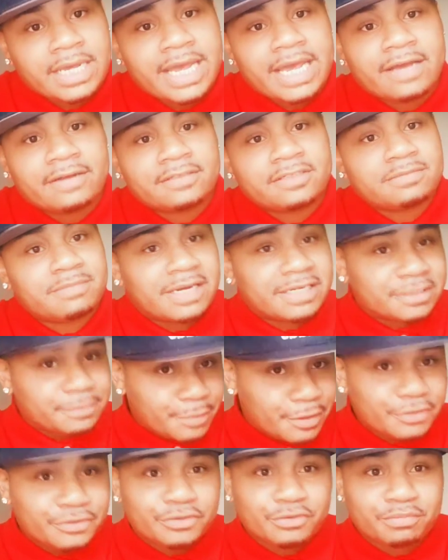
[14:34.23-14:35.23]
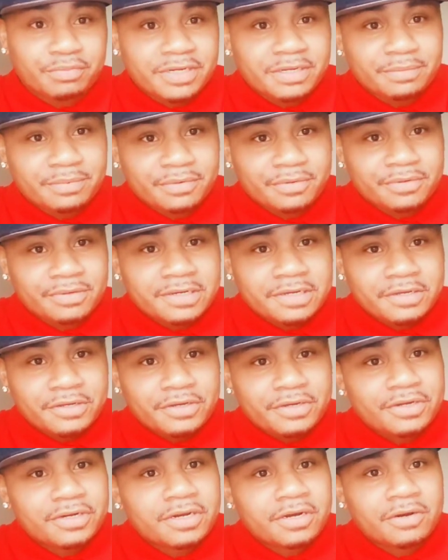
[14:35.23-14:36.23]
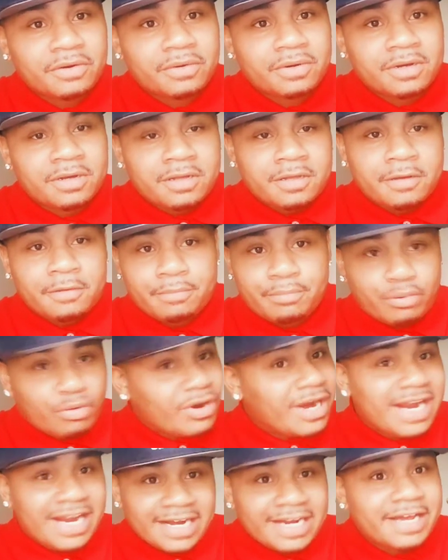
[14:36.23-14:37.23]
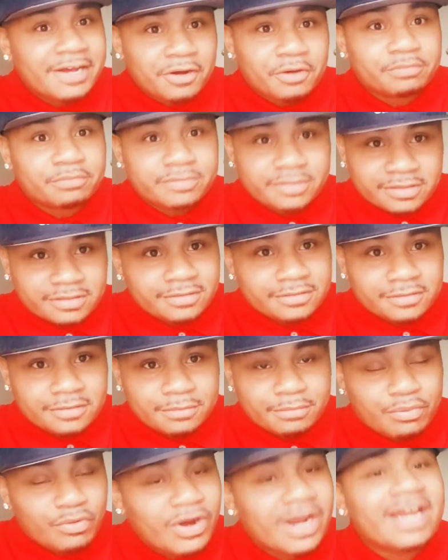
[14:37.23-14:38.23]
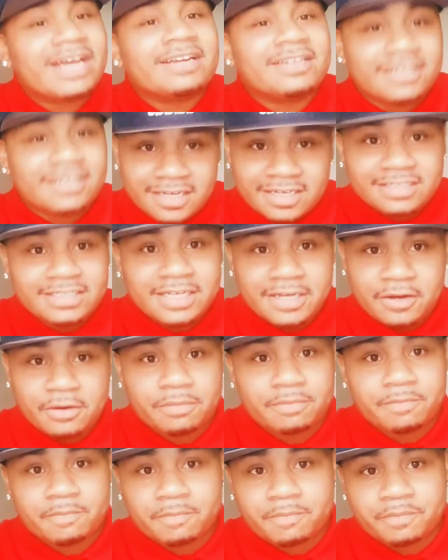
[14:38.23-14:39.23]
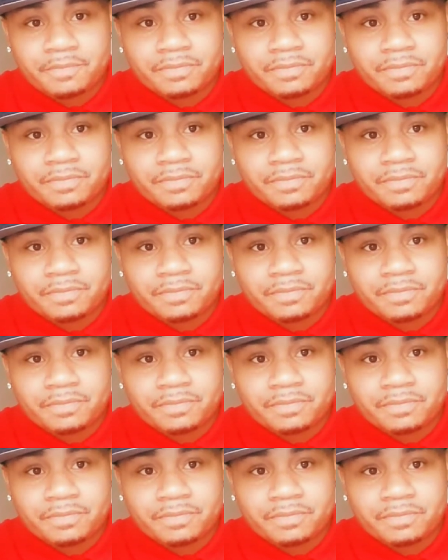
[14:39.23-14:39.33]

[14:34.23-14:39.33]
And to my spiritual people, you know, praying helps. Praying does help.